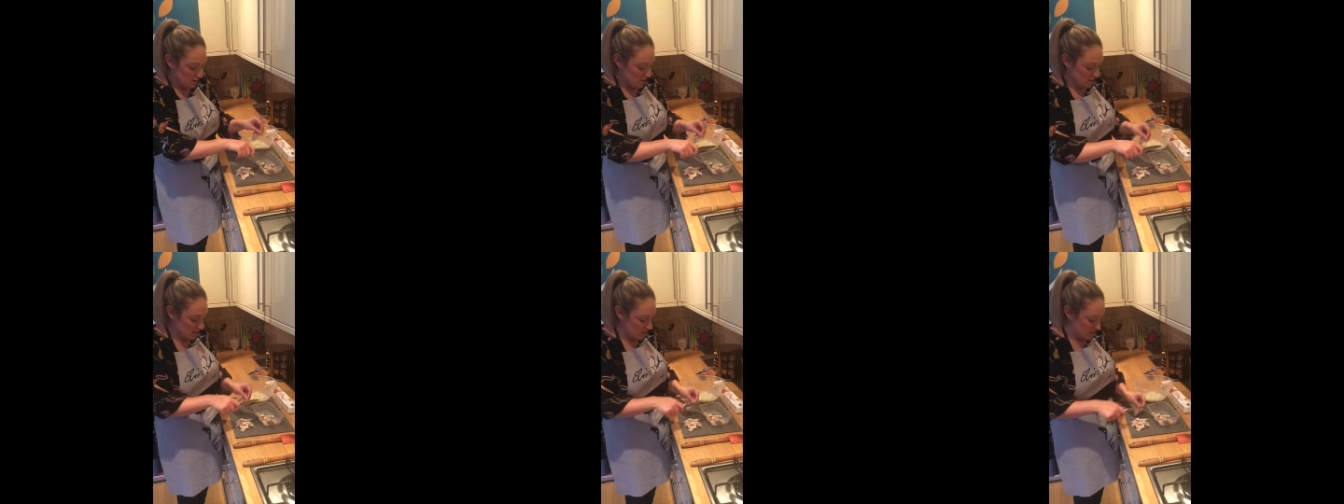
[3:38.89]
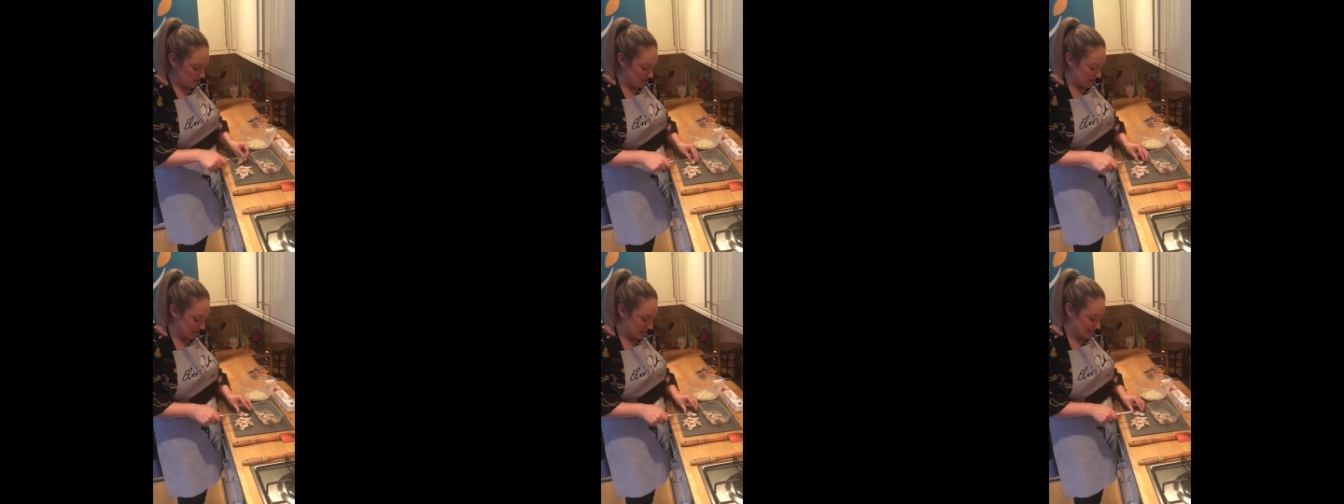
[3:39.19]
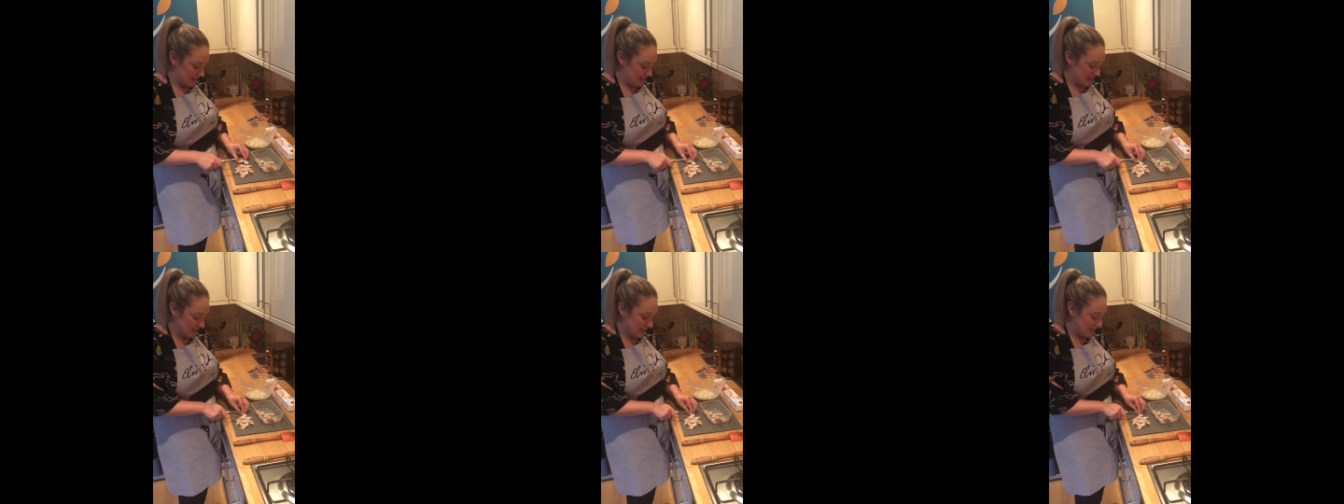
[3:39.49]
So that it
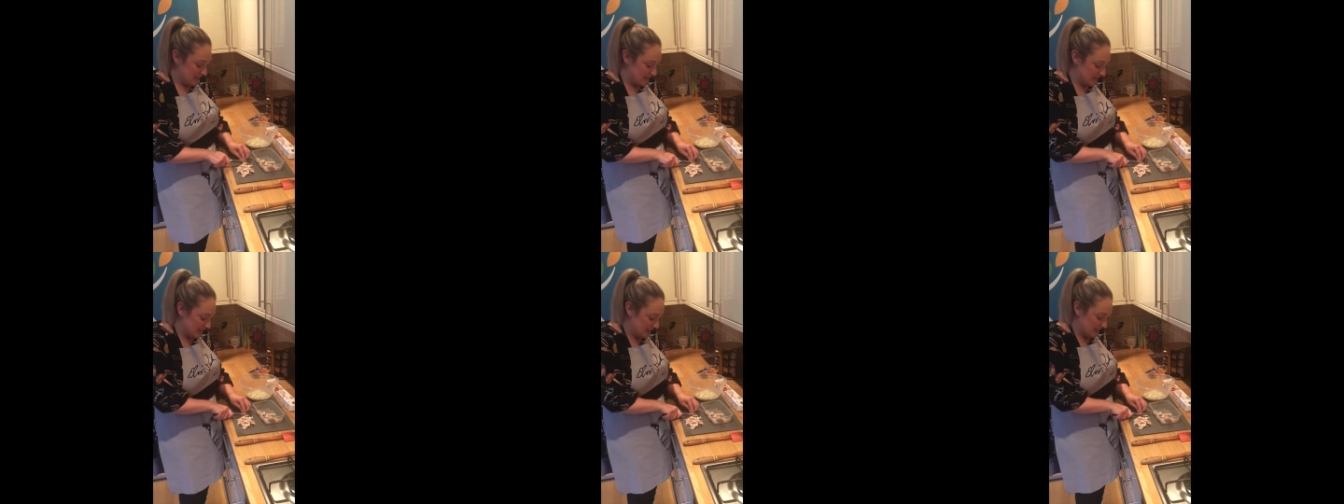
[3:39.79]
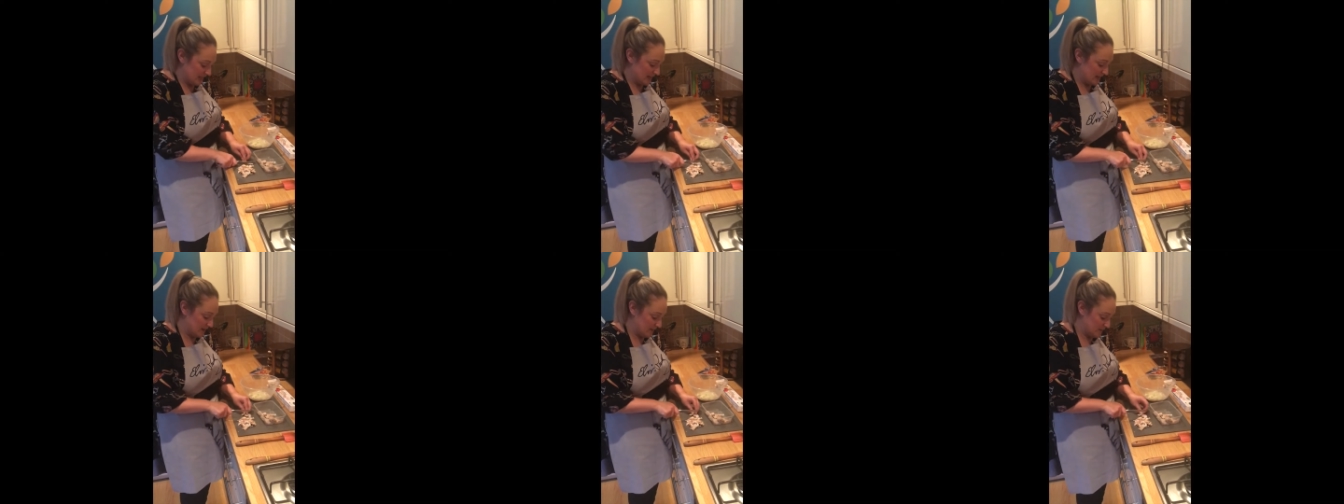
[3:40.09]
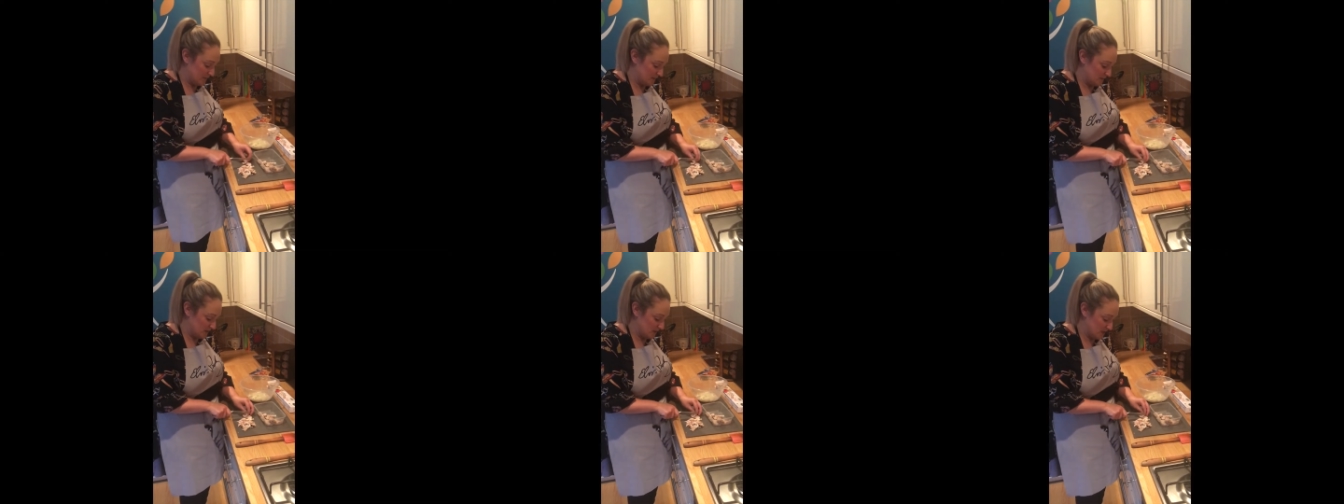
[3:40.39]
is easier
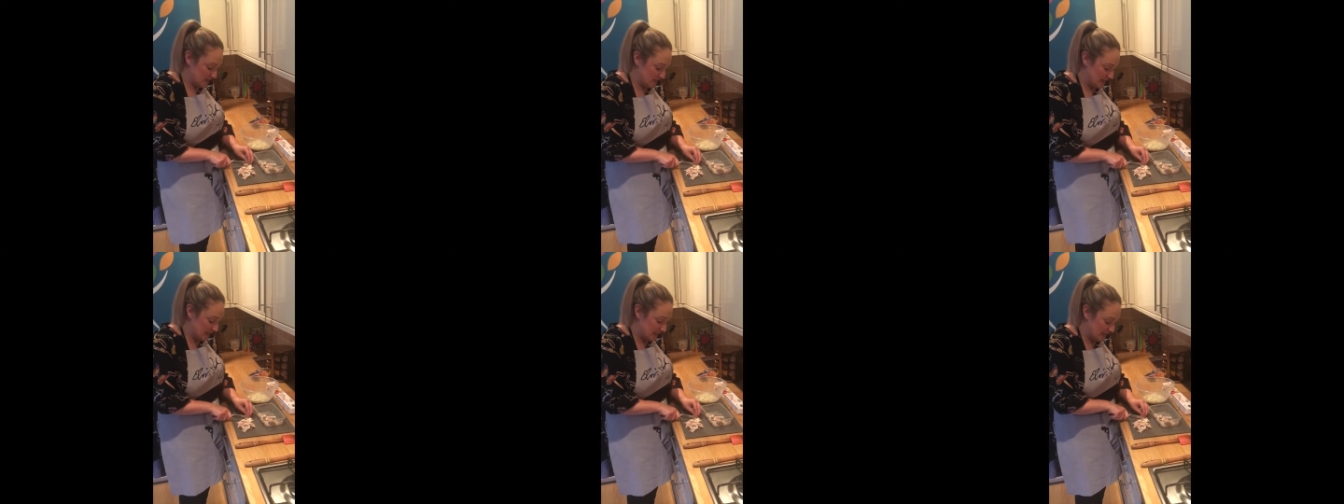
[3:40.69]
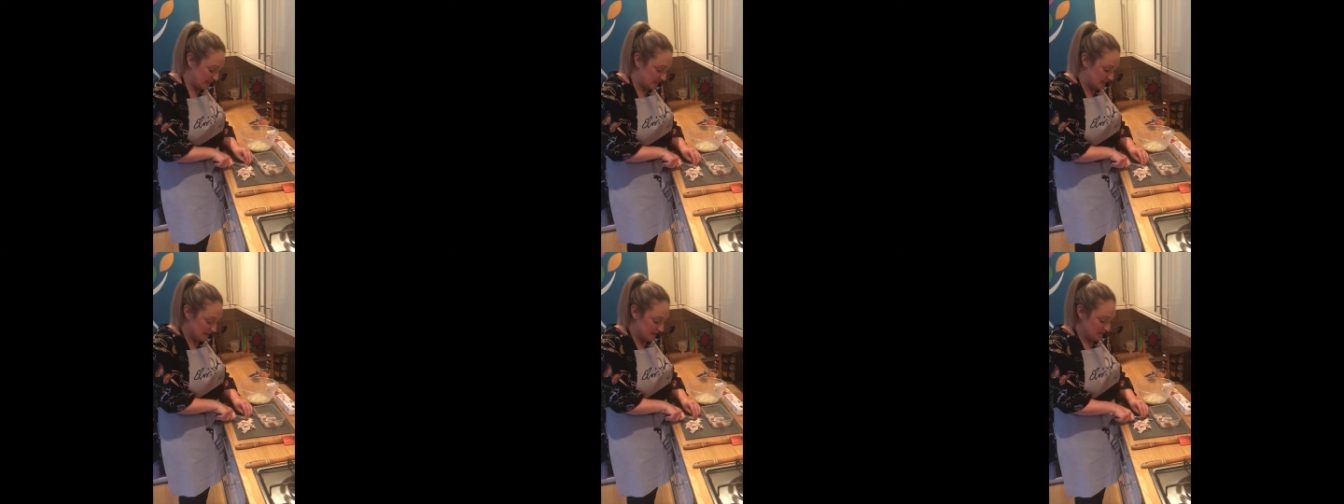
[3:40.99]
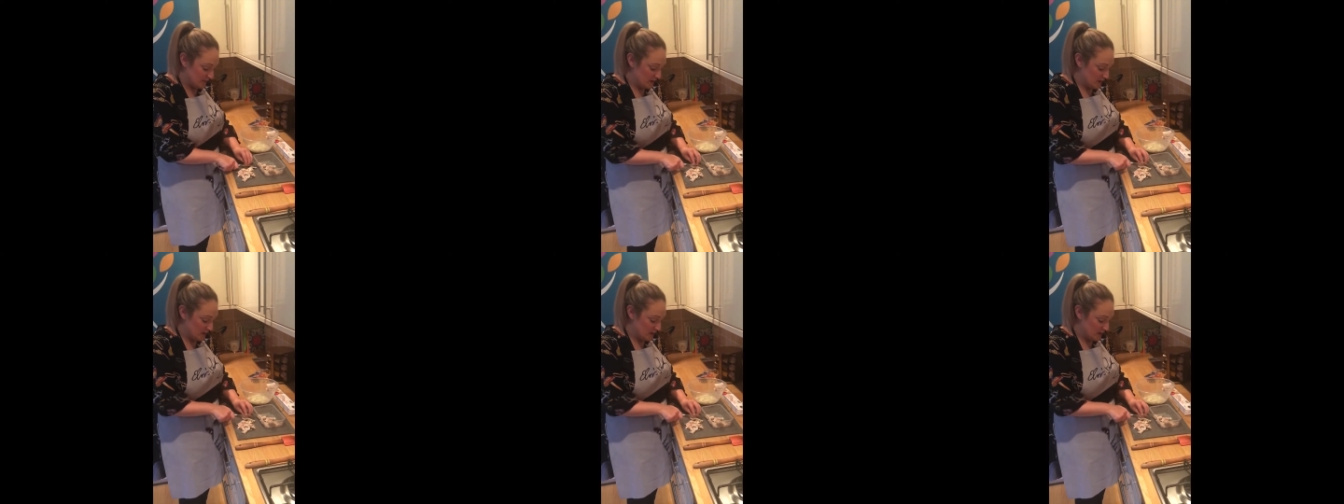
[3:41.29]
to eat.